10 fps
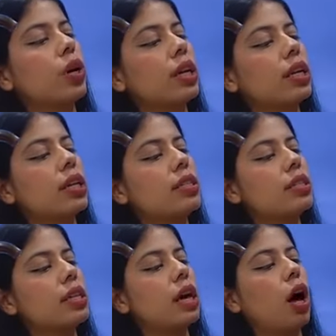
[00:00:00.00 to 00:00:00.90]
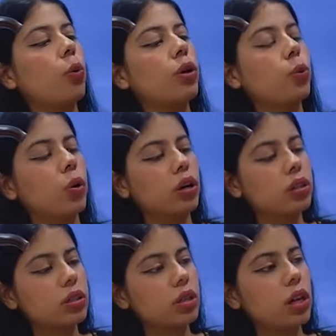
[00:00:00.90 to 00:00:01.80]
quick and let's see how it
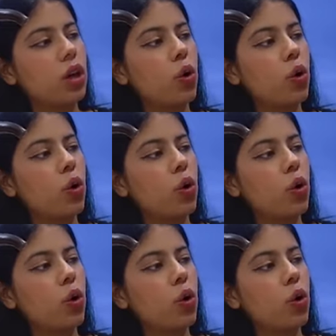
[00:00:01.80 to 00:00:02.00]
works.